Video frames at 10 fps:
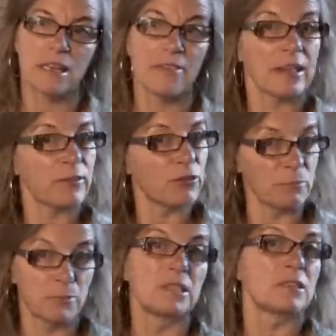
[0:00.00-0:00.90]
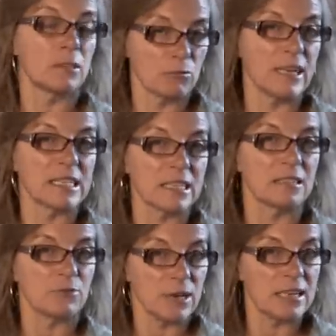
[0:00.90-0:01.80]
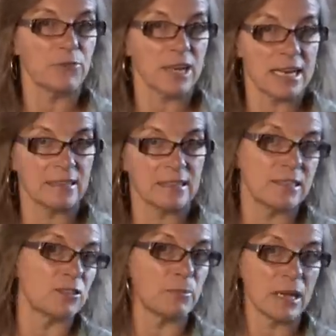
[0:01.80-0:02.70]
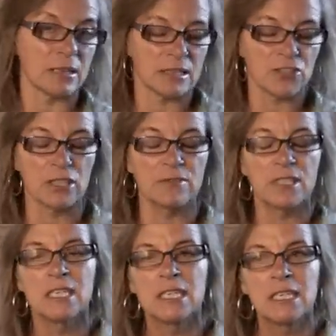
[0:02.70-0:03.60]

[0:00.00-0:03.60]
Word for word: and then through the political races, right, for candidates or ballot initiatives.